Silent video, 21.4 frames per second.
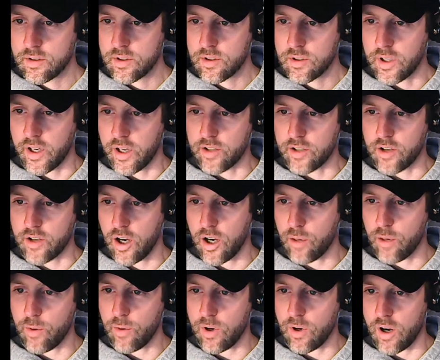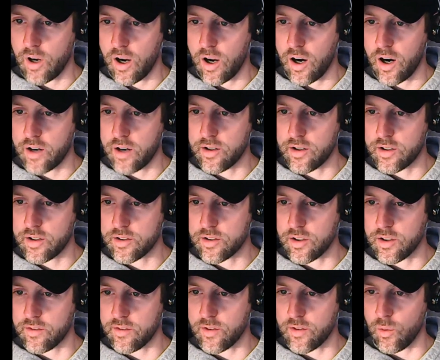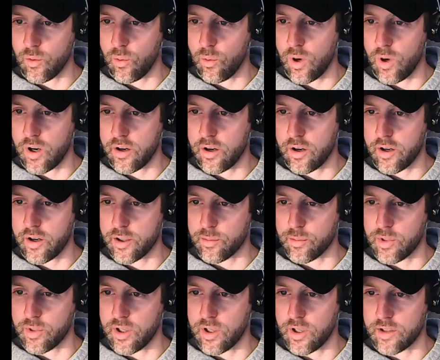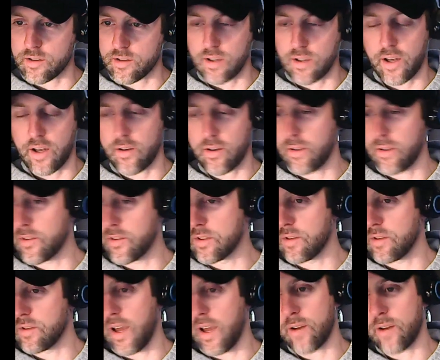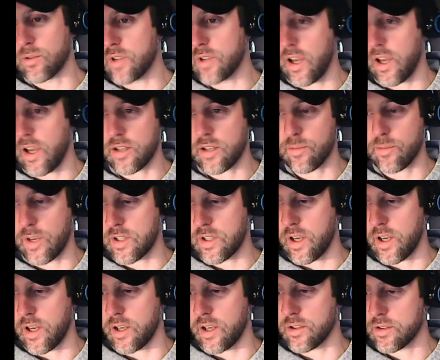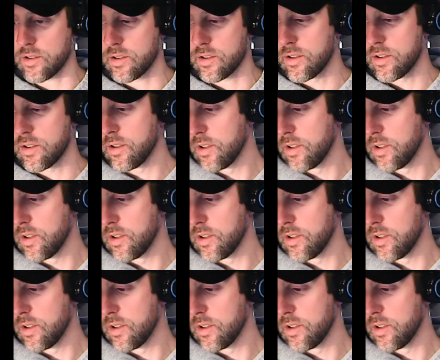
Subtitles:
Can I talk about hardness of the water and the plants? I don't test my tanks.